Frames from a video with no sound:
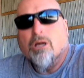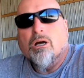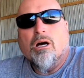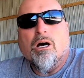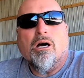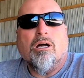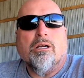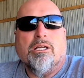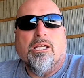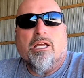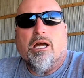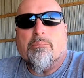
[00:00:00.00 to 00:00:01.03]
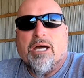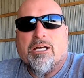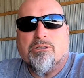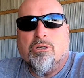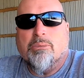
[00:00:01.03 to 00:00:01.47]
Uh, he got
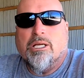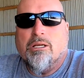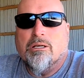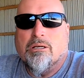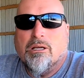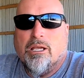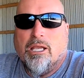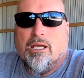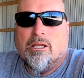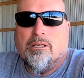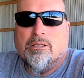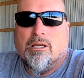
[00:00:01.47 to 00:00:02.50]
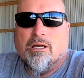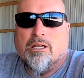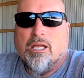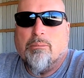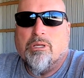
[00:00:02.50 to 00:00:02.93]
back to me and uh,
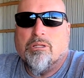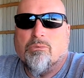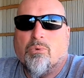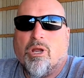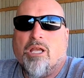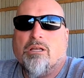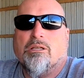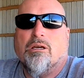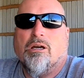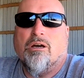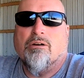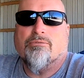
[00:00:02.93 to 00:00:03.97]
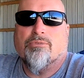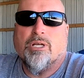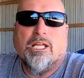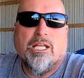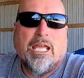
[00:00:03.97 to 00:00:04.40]
gave me the rate uh, for
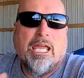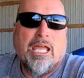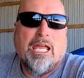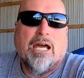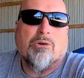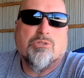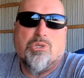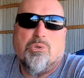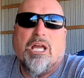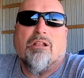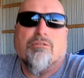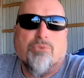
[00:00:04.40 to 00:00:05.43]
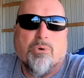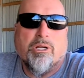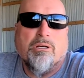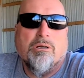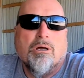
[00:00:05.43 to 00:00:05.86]
getting hay out to
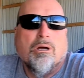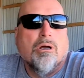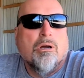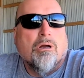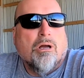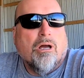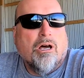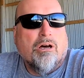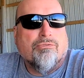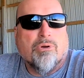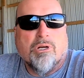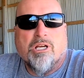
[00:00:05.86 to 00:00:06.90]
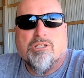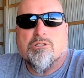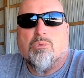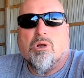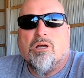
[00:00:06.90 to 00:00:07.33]
California for a
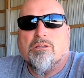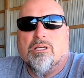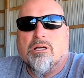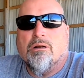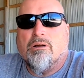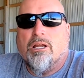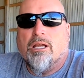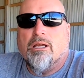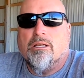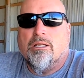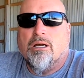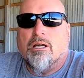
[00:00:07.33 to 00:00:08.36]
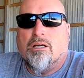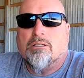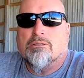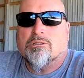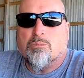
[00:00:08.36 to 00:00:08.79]
customer out there, and
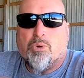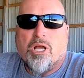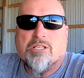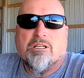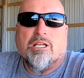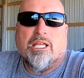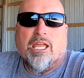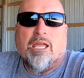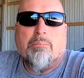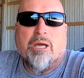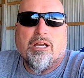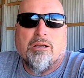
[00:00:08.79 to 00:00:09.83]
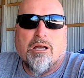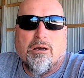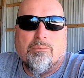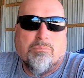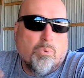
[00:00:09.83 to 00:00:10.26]
surprisingly came back
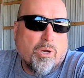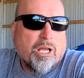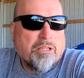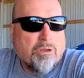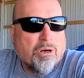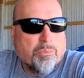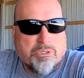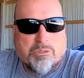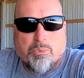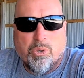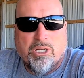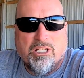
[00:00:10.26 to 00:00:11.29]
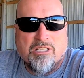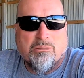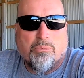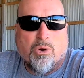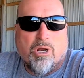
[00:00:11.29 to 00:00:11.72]
um, what I thought was pretty
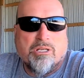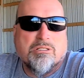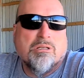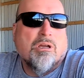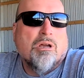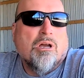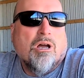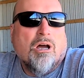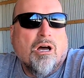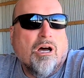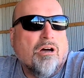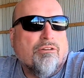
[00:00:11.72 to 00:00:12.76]
decent price uh,